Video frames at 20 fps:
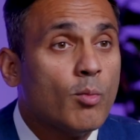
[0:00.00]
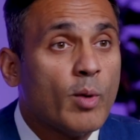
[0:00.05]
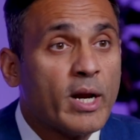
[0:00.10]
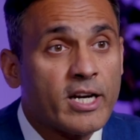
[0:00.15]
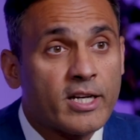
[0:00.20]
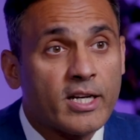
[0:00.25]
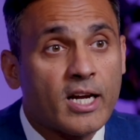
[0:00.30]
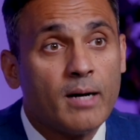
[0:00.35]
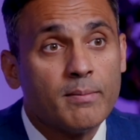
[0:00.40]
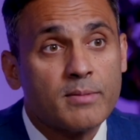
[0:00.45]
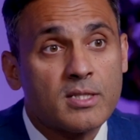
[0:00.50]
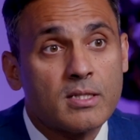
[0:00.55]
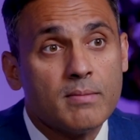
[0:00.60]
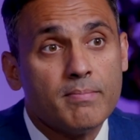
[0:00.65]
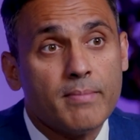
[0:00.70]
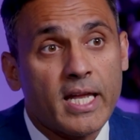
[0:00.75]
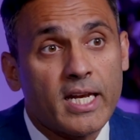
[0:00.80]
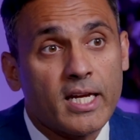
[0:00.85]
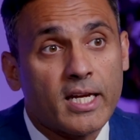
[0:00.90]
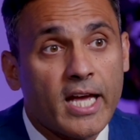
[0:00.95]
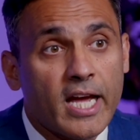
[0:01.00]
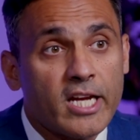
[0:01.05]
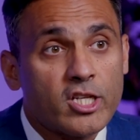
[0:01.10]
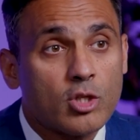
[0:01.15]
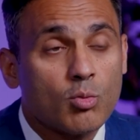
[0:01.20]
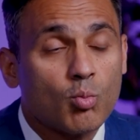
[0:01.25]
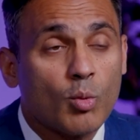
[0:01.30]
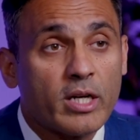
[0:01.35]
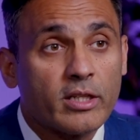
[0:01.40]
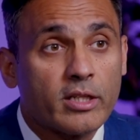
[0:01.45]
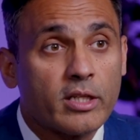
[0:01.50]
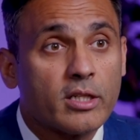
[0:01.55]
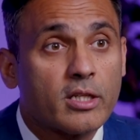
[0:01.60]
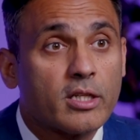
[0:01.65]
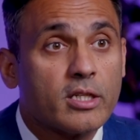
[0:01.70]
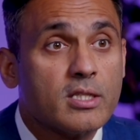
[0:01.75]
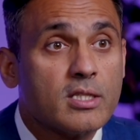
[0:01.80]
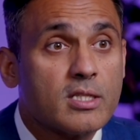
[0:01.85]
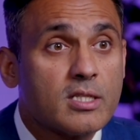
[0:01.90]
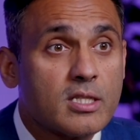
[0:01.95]
when it comes to medication, one can
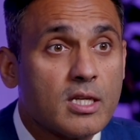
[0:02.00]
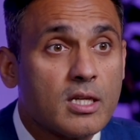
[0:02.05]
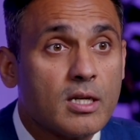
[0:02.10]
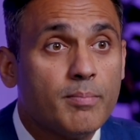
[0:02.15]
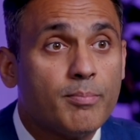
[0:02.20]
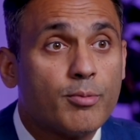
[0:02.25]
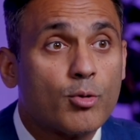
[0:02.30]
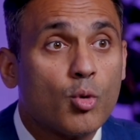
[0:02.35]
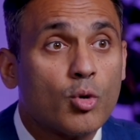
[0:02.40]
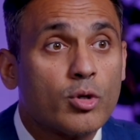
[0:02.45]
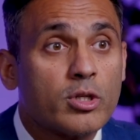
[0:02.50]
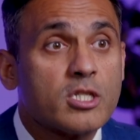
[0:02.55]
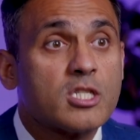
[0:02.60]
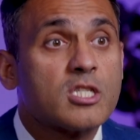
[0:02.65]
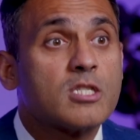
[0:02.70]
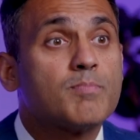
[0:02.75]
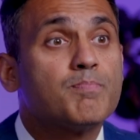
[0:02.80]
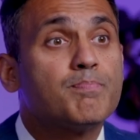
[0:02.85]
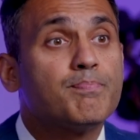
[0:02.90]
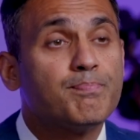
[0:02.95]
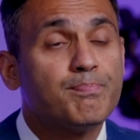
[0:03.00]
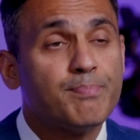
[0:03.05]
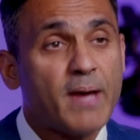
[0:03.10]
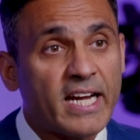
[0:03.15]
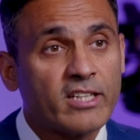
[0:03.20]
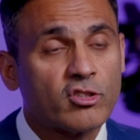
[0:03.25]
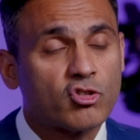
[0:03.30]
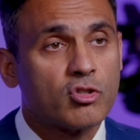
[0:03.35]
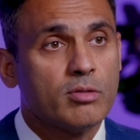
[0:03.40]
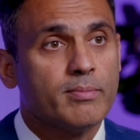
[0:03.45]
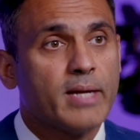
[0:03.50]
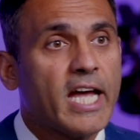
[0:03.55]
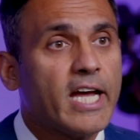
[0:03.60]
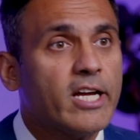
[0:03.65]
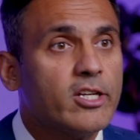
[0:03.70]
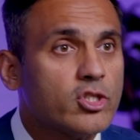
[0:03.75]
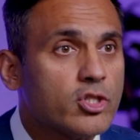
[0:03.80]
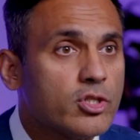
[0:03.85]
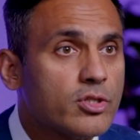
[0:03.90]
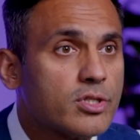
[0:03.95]
consider broader spectrum
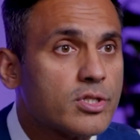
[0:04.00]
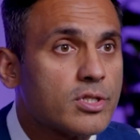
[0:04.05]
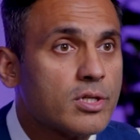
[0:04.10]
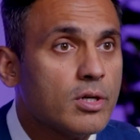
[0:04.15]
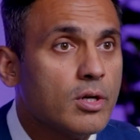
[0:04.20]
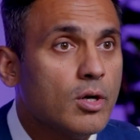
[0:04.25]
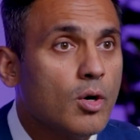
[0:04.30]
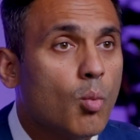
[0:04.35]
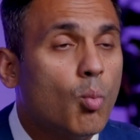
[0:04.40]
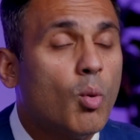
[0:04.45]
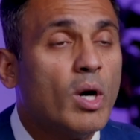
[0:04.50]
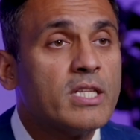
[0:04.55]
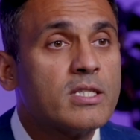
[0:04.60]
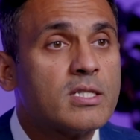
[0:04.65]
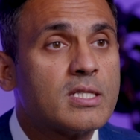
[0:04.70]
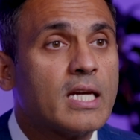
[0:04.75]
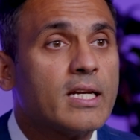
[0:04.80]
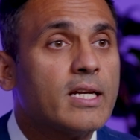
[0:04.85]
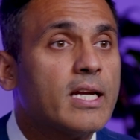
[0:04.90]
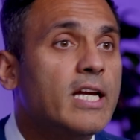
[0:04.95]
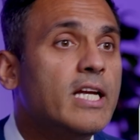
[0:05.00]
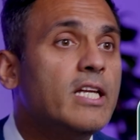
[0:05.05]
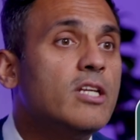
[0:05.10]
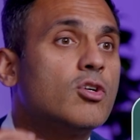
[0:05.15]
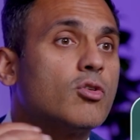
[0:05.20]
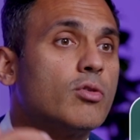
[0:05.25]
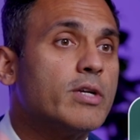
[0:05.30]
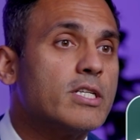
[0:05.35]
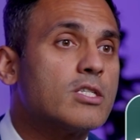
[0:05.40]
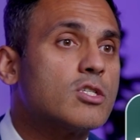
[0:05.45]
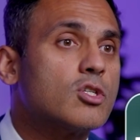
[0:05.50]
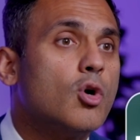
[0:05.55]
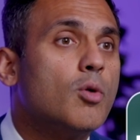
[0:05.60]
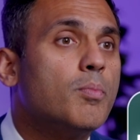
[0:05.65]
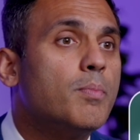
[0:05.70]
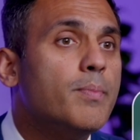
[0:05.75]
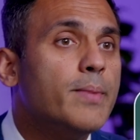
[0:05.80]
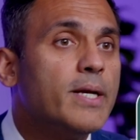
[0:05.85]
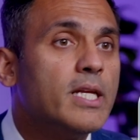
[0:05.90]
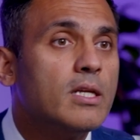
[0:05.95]
agents, ones that increase
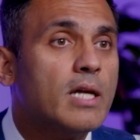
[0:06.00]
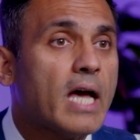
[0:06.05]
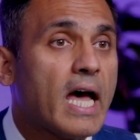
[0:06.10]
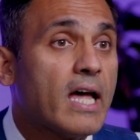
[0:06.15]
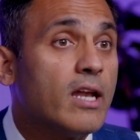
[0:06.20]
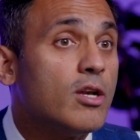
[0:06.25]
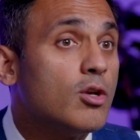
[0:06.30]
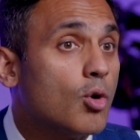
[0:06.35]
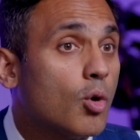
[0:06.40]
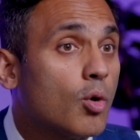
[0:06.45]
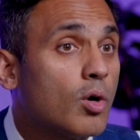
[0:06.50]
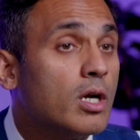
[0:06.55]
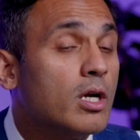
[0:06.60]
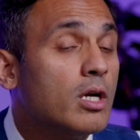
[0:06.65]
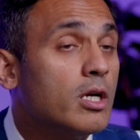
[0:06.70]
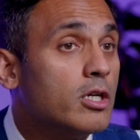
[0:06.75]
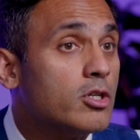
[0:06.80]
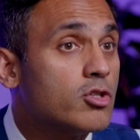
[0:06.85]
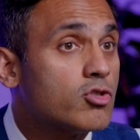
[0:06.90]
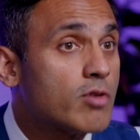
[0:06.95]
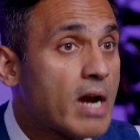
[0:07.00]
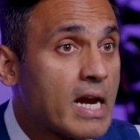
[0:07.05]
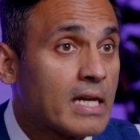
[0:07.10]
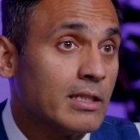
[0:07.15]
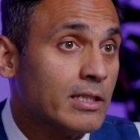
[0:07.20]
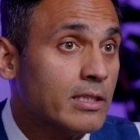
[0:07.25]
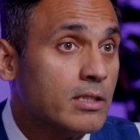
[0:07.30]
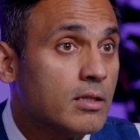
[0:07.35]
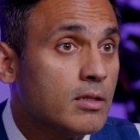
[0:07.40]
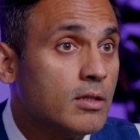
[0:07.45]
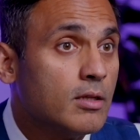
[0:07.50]
dopamine and noradrenaline.